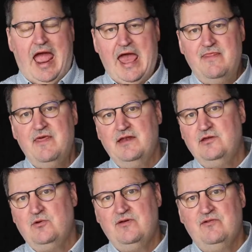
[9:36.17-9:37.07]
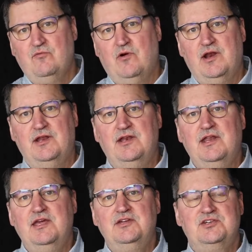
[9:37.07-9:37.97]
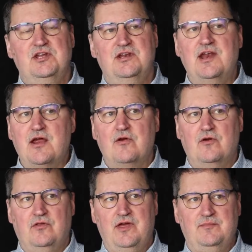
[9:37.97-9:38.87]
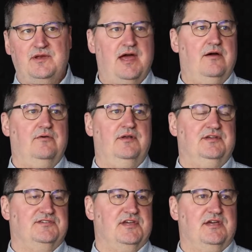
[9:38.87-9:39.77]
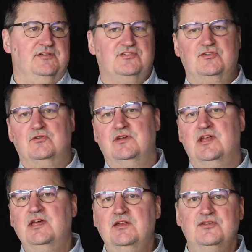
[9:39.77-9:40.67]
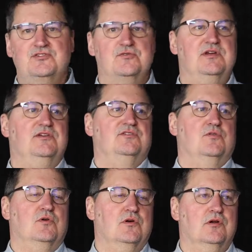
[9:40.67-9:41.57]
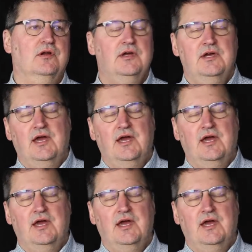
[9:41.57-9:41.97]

And then you even want to niche and narrow them down to, say, certain industries or